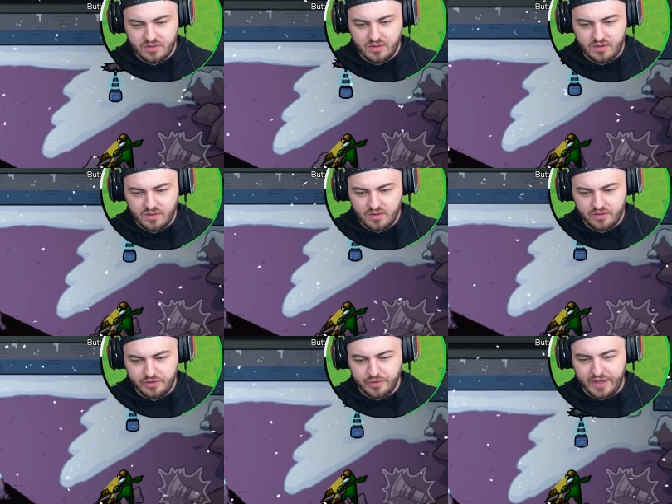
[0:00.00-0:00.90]
Hey, yeah, yeah.
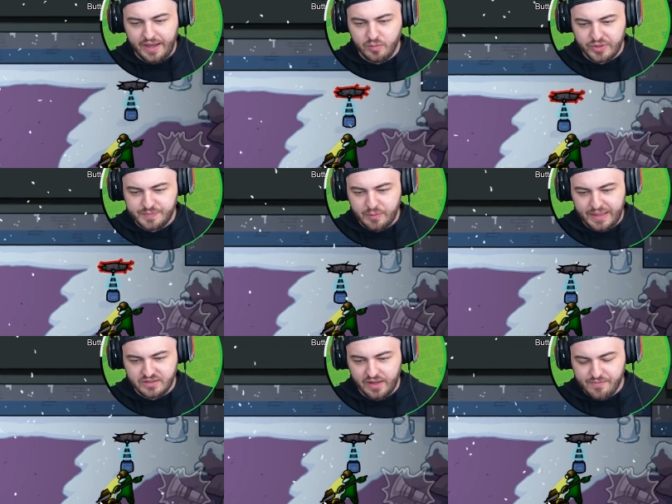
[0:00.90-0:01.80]
You're the guy who brings people
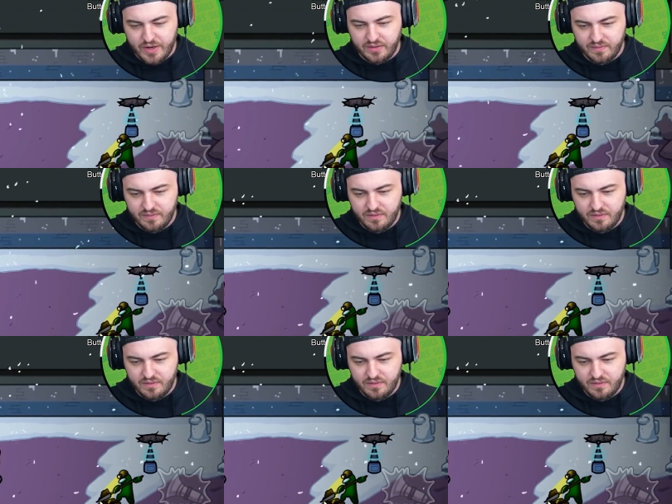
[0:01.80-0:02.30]
back to life, right?